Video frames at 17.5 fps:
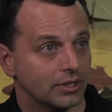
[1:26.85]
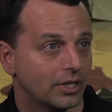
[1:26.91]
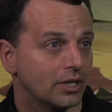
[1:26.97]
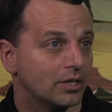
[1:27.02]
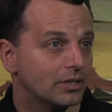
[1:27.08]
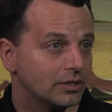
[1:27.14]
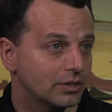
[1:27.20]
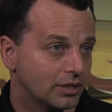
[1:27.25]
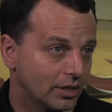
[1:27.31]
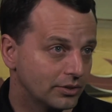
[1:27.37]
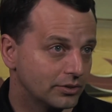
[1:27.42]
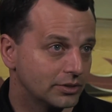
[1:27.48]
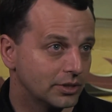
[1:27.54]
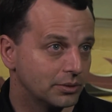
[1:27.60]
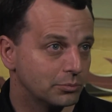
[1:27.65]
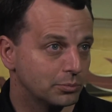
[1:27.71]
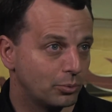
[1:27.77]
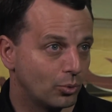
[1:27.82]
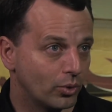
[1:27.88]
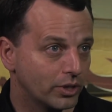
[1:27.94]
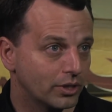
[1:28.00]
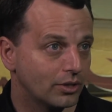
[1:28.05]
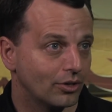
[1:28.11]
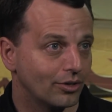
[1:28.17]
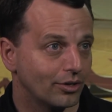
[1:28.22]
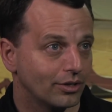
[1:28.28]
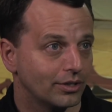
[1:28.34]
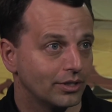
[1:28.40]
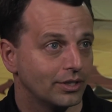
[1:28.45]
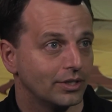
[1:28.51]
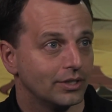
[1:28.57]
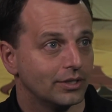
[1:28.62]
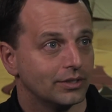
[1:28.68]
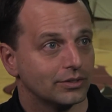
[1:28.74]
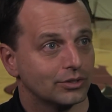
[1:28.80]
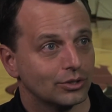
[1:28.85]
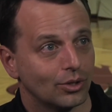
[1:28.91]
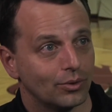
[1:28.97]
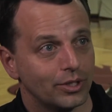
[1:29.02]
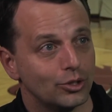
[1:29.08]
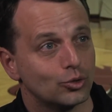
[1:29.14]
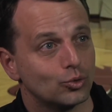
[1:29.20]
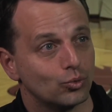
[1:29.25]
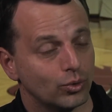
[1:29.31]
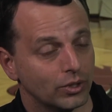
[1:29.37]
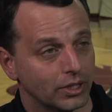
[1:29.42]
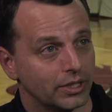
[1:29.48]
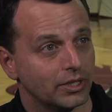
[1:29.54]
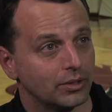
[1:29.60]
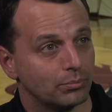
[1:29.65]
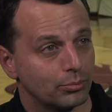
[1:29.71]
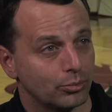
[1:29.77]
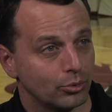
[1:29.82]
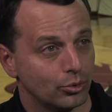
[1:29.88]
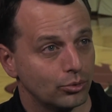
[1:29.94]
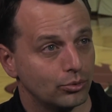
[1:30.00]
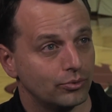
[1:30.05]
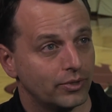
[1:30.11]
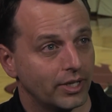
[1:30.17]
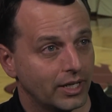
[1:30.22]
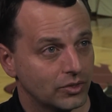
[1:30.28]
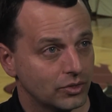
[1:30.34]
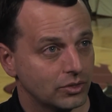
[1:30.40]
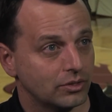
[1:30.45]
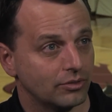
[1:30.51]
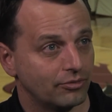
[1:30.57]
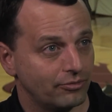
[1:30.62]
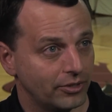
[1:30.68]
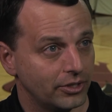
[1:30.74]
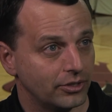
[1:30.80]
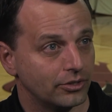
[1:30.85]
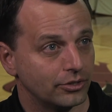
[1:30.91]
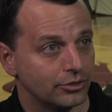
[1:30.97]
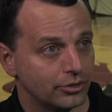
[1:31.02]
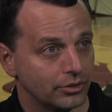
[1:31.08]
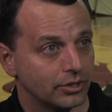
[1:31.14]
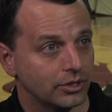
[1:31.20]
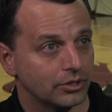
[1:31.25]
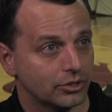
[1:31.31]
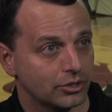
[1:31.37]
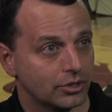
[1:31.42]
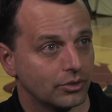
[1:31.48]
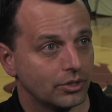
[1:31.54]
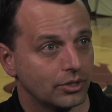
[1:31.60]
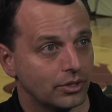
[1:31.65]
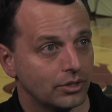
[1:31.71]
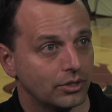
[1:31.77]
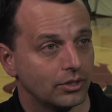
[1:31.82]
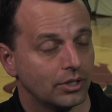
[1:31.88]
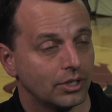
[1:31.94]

their, the other team's point guard. So he's really improved as a defender during his career here.